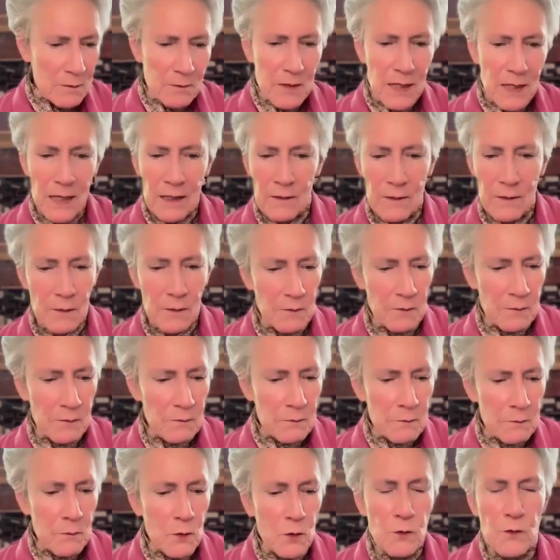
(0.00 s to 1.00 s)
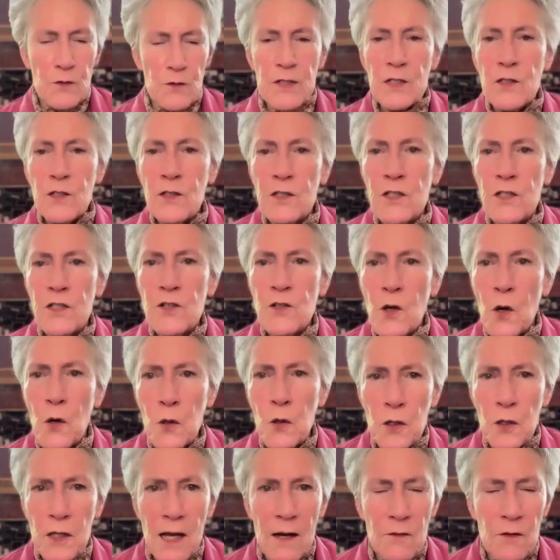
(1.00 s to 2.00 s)
it moves into the
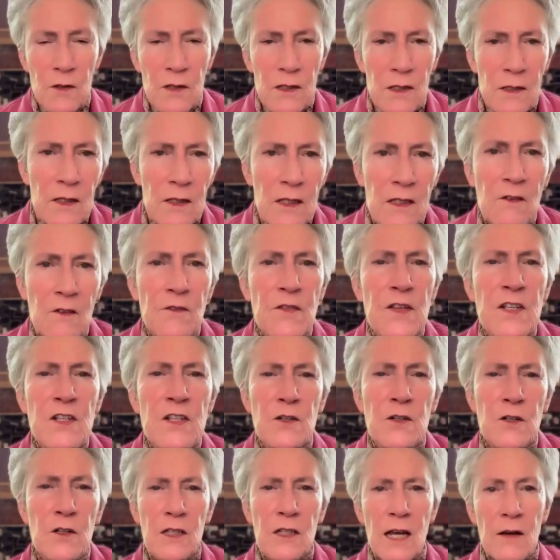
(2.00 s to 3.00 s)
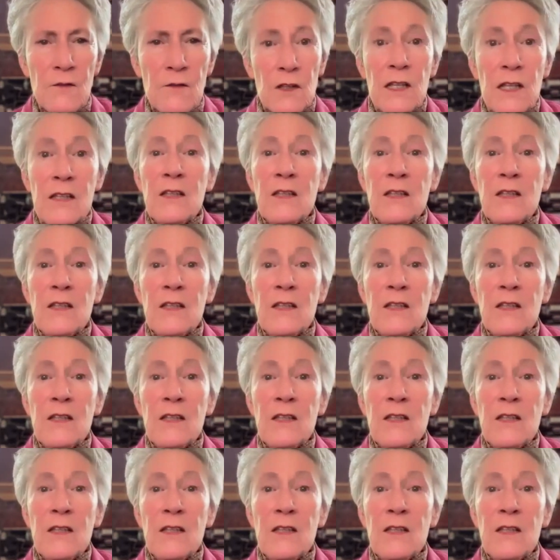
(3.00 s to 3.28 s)
soul level and then the physical level,